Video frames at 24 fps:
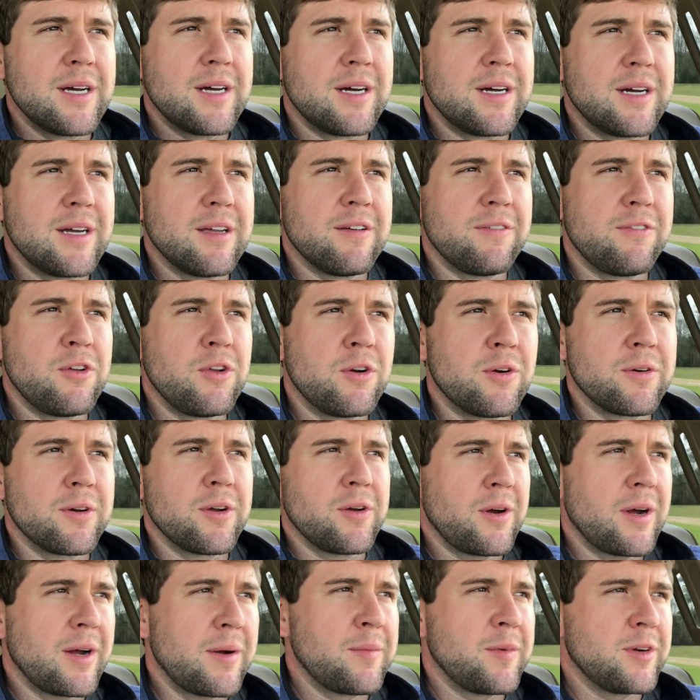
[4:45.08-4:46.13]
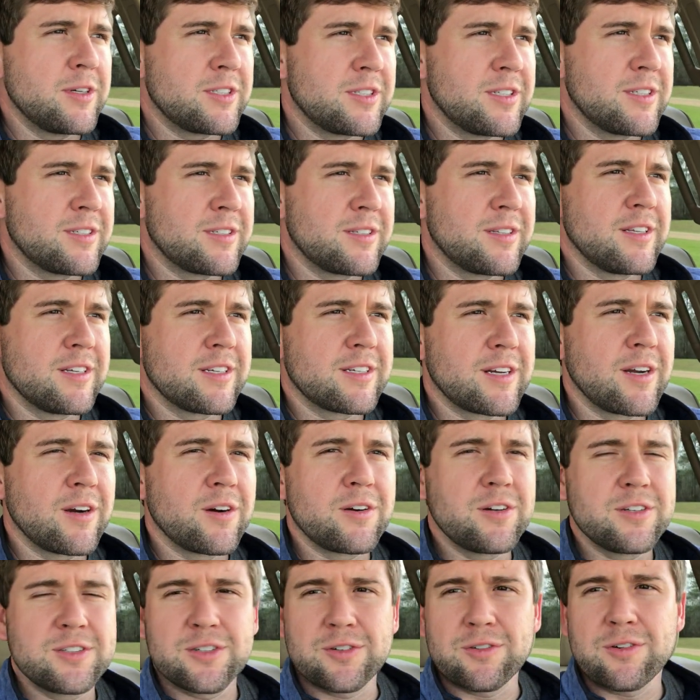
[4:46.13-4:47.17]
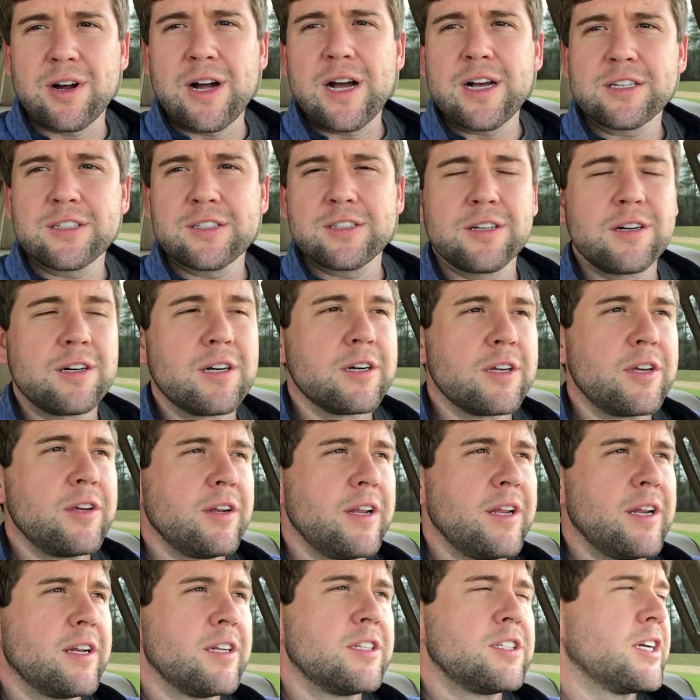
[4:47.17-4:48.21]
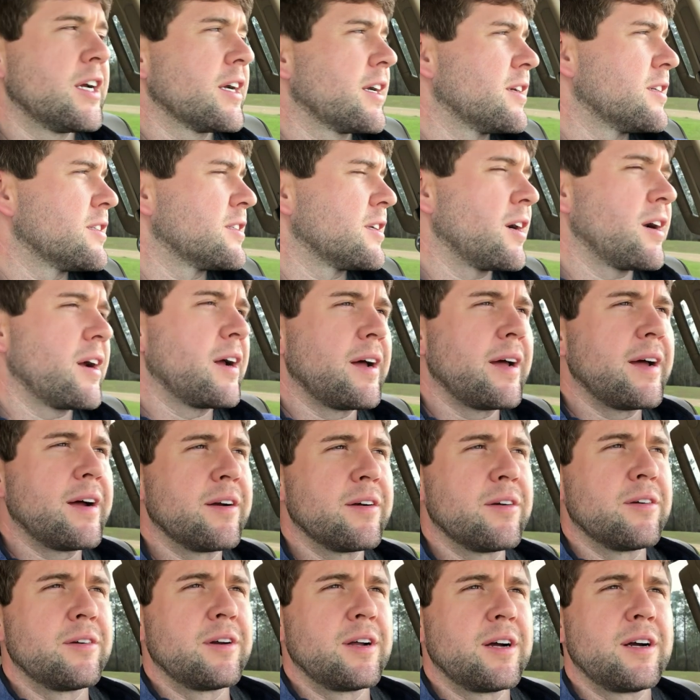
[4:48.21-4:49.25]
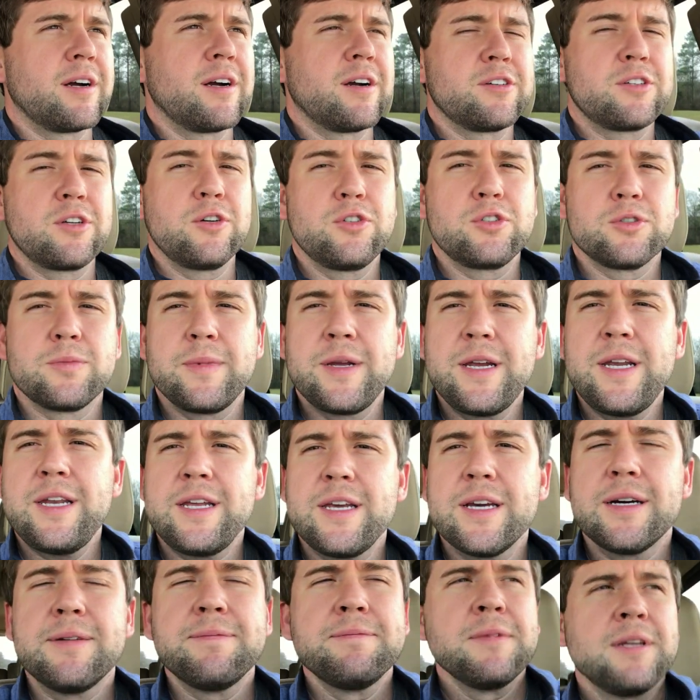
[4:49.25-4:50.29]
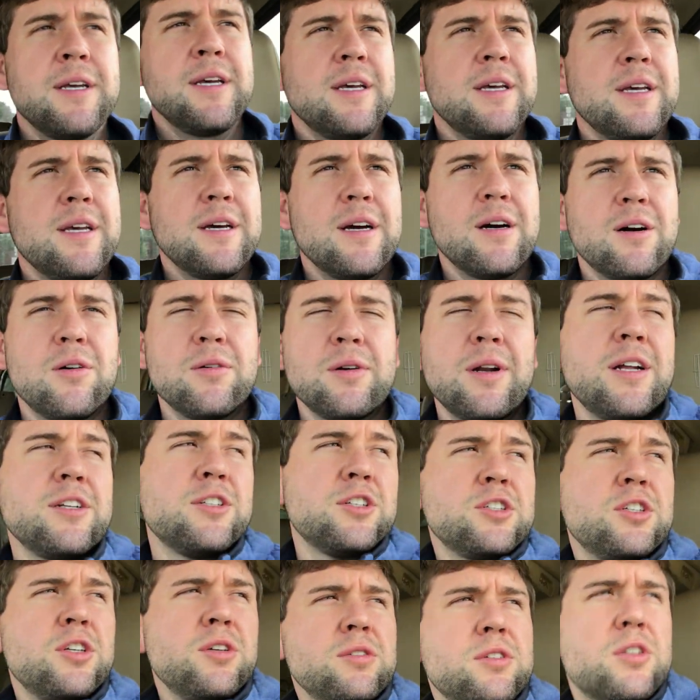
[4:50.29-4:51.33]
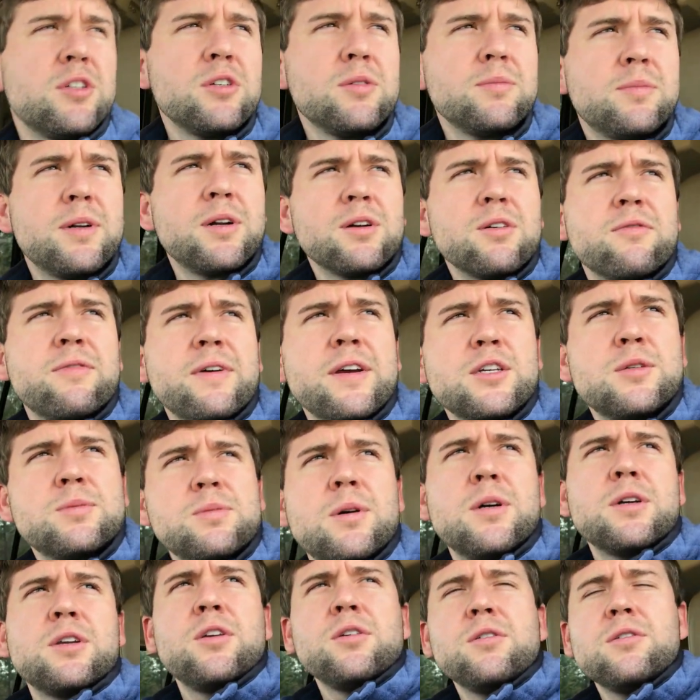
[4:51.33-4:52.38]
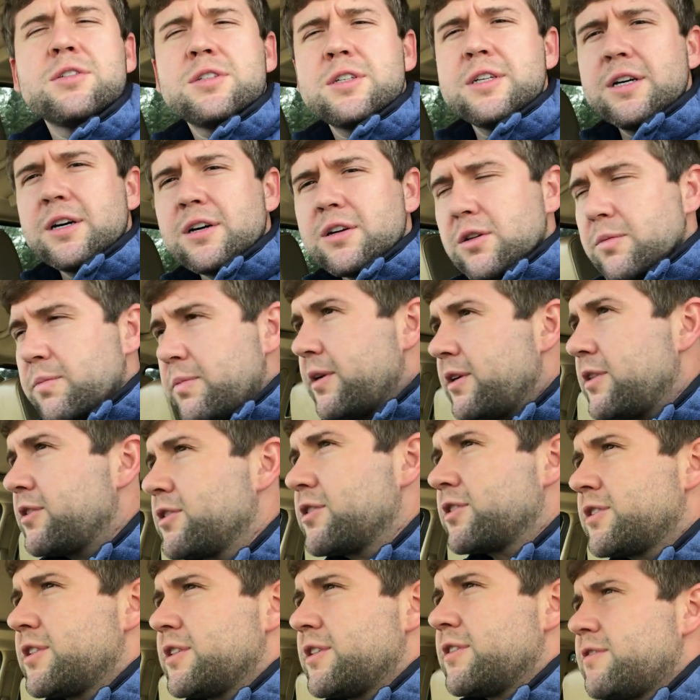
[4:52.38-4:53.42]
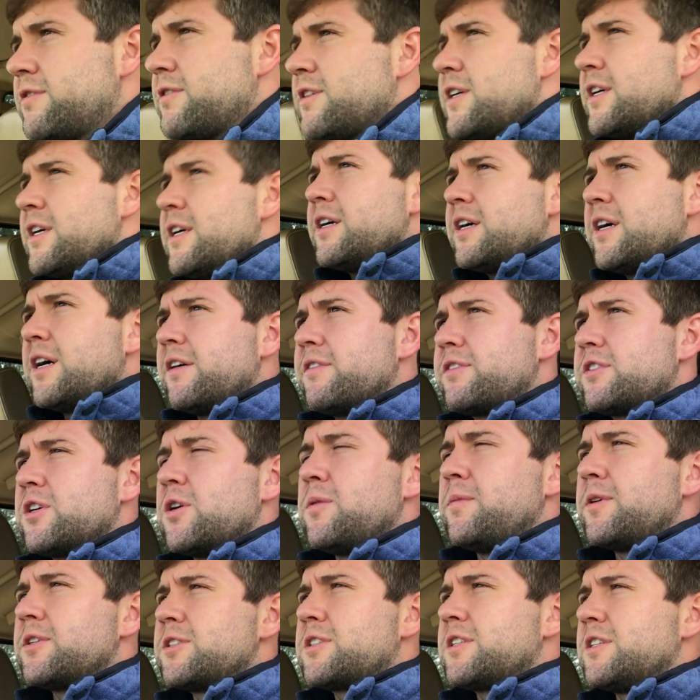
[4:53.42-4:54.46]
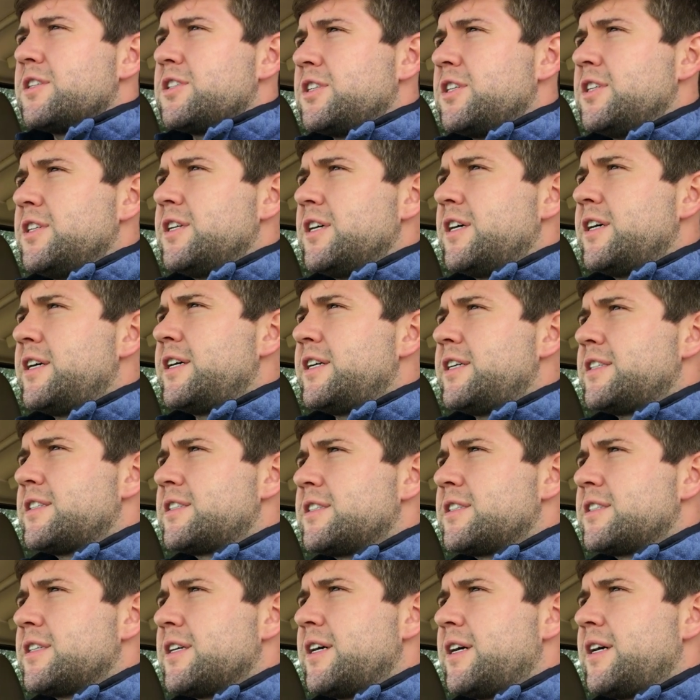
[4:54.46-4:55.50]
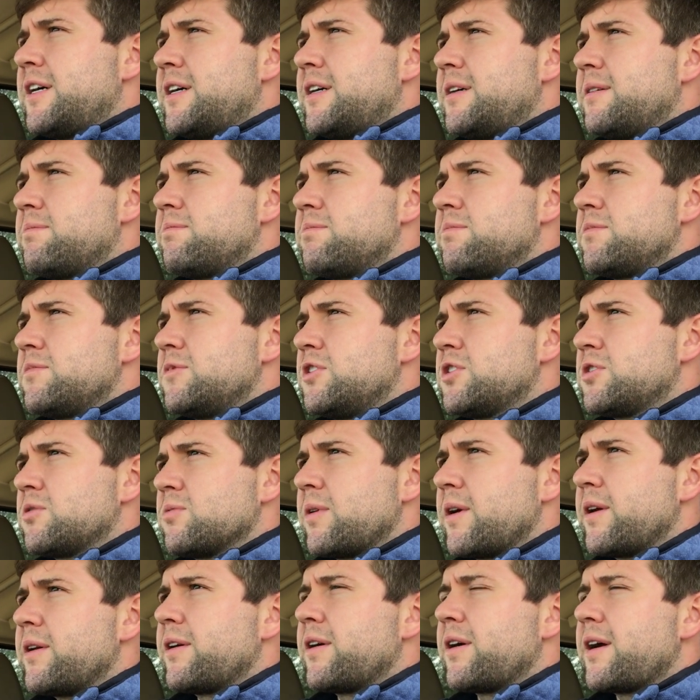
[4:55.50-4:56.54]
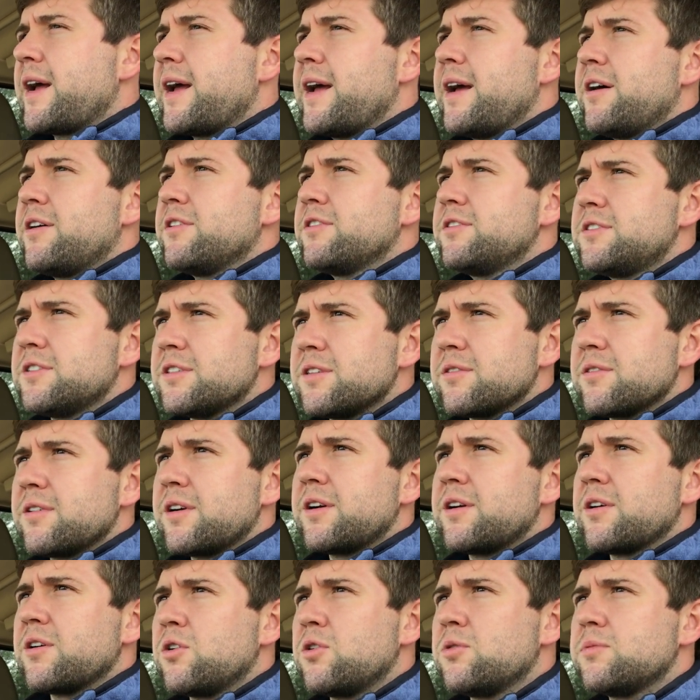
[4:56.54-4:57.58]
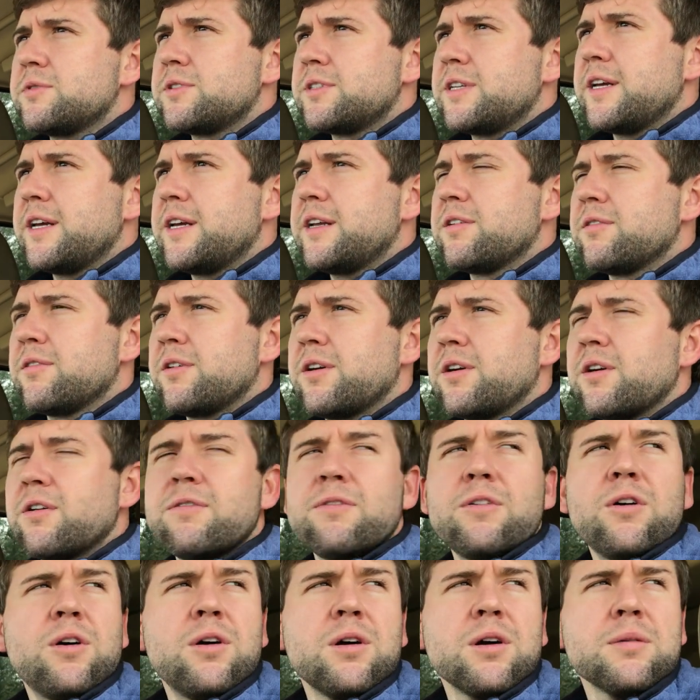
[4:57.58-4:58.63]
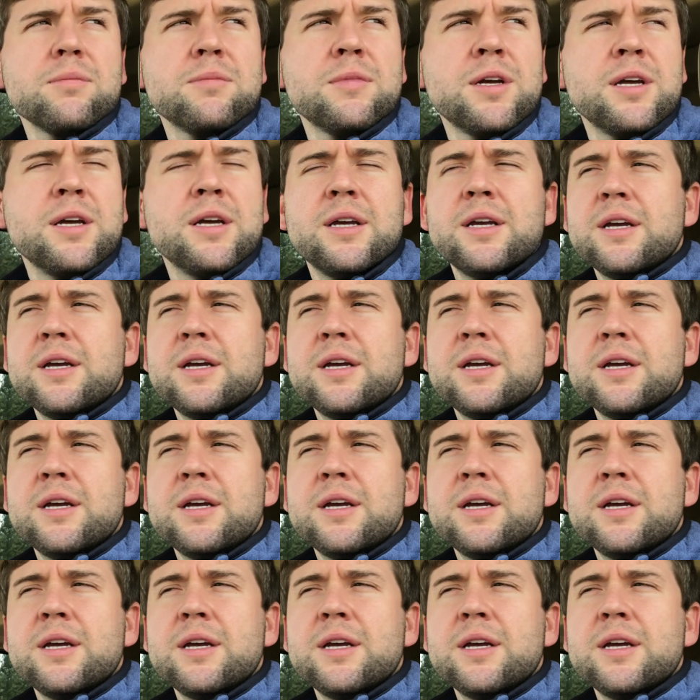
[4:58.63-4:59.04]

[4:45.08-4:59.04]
uh, if you don't know how much this, this girl's a rock star, you need to check us out on our, social media, on not just YouTube, but on Facebook. You can see all the pictures of, of so much that she does um, just around our house and around our homestead and around our farm,